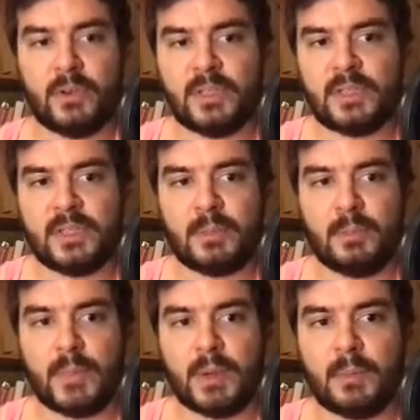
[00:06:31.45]
This
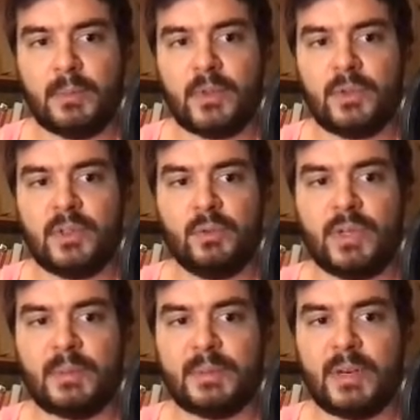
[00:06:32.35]
um, 2
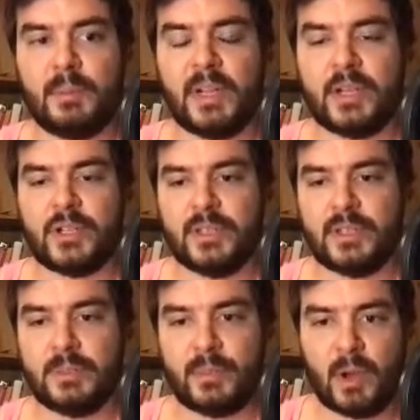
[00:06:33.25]
times multiplication
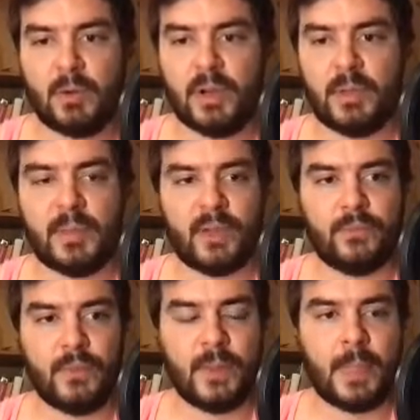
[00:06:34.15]
is power in Python.